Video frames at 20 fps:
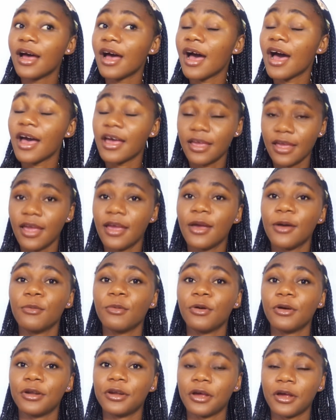I am
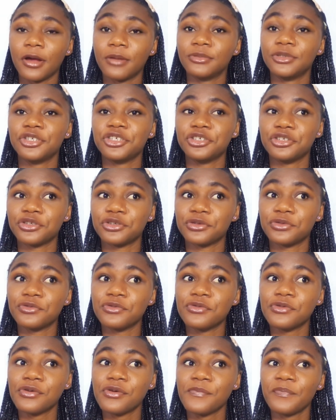gonna come to your
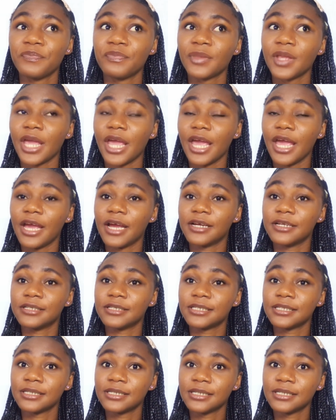school. And